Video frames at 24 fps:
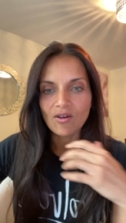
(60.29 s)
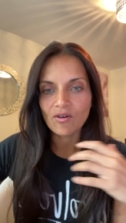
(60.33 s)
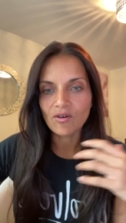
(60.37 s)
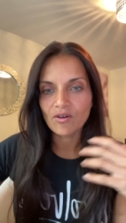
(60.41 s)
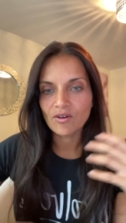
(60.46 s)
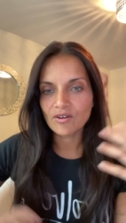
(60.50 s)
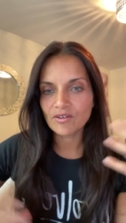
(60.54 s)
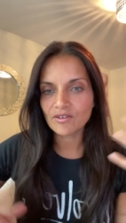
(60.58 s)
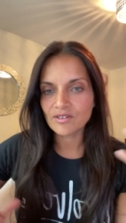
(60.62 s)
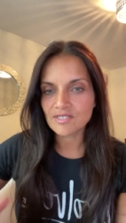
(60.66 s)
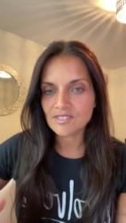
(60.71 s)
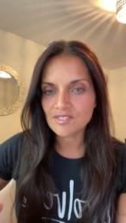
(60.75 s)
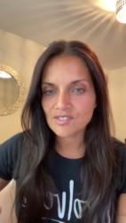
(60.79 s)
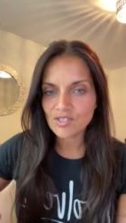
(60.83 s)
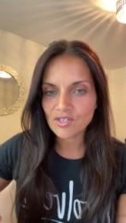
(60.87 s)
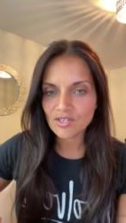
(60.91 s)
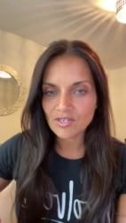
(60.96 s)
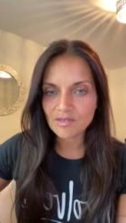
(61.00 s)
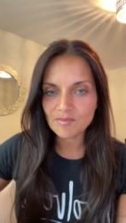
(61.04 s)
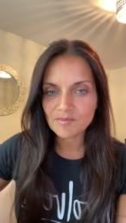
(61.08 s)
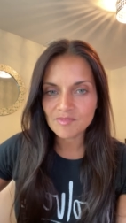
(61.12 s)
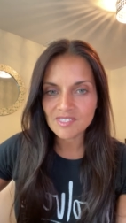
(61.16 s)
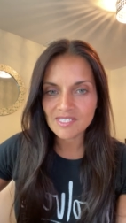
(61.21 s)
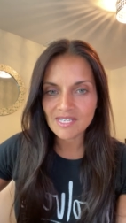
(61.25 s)
or a
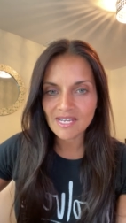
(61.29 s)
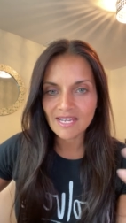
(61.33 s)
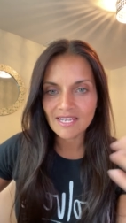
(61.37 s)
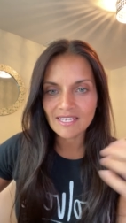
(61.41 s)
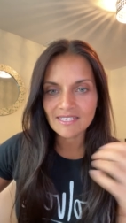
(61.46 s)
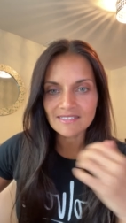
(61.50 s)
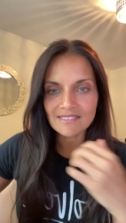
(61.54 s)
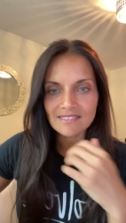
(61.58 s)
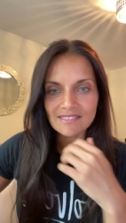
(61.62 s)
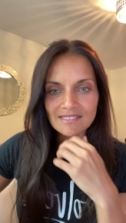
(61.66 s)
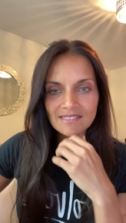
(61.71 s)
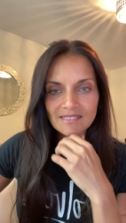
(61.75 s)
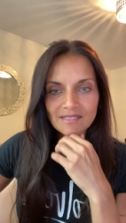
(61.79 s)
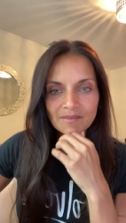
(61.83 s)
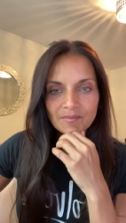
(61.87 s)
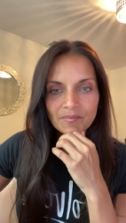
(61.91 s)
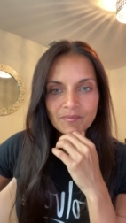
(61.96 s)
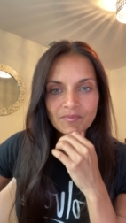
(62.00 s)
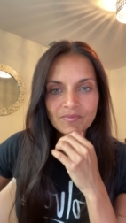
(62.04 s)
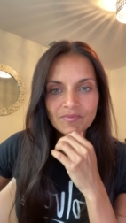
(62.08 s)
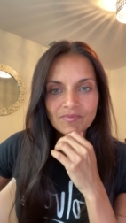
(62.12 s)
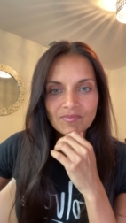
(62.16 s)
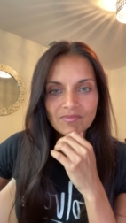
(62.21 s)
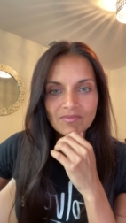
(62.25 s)
circumstance,
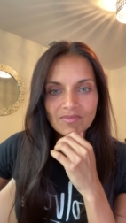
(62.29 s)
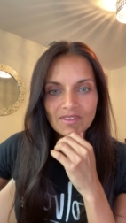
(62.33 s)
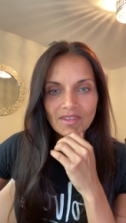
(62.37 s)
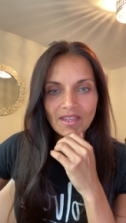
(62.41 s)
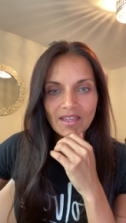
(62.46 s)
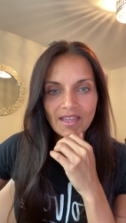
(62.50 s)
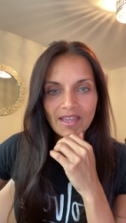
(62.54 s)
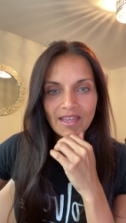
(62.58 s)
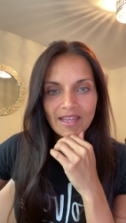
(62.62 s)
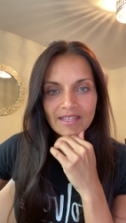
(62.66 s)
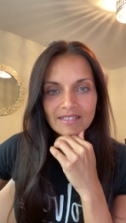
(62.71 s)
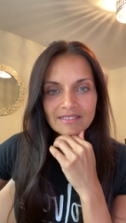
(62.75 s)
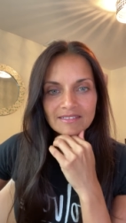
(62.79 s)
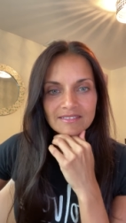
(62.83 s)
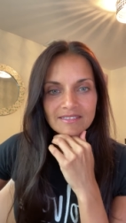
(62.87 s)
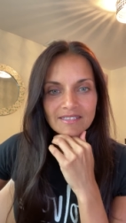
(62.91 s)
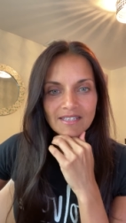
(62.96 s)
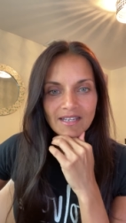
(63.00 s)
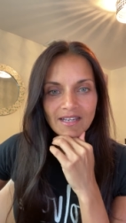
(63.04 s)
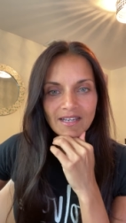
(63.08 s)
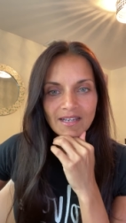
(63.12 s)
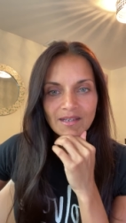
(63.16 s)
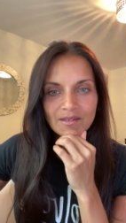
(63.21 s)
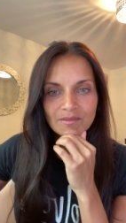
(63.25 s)
and
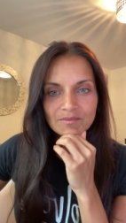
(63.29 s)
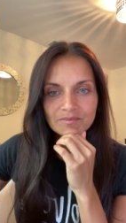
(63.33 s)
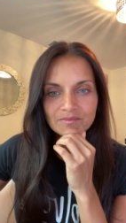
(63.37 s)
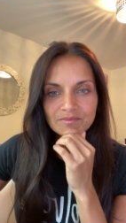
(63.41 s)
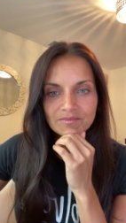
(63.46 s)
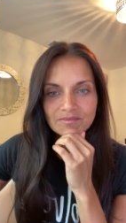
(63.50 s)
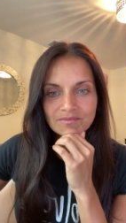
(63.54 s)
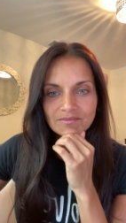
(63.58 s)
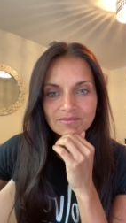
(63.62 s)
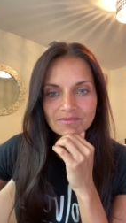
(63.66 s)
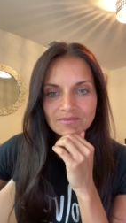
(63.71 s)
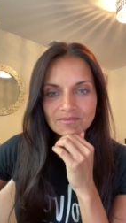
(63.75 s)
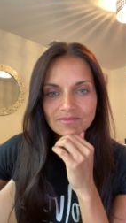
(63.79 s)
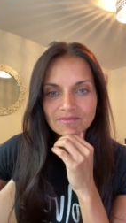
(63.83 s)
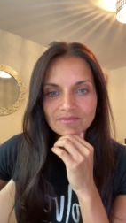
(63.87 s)
um,